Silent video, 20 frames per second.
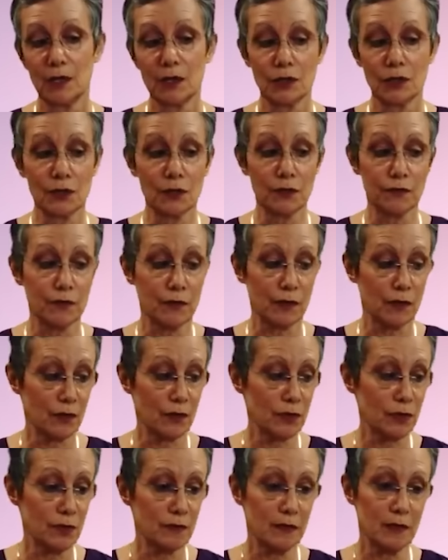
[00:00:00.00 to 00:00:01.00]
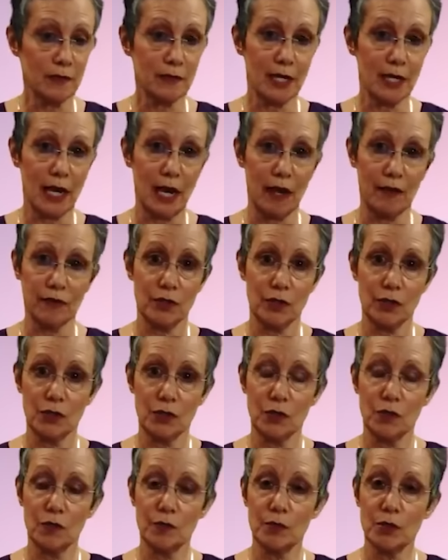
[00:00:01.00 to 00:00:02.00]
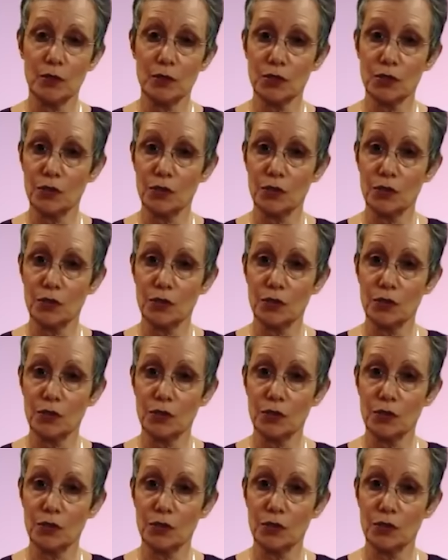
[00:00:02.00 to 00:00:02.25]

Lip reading: So for those of you that have tubes or